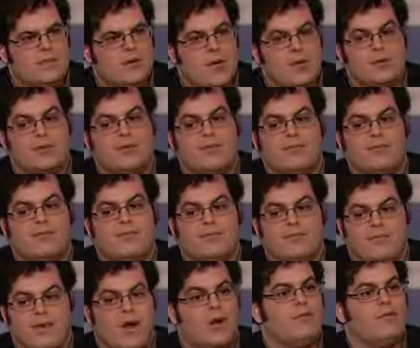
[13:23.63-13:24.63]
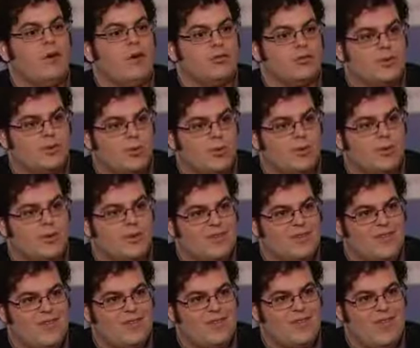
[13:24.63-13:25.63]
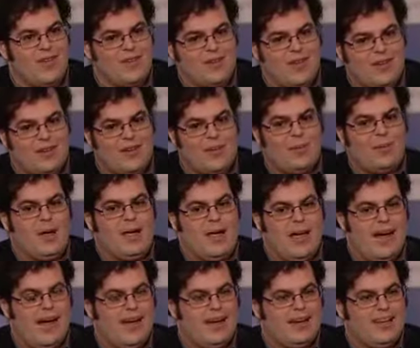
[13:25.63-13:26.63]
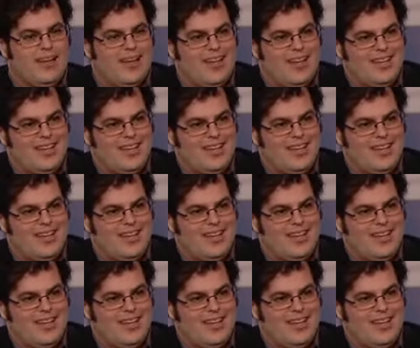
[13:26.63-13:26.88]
I was very vulnerable because I felt like, oh my God,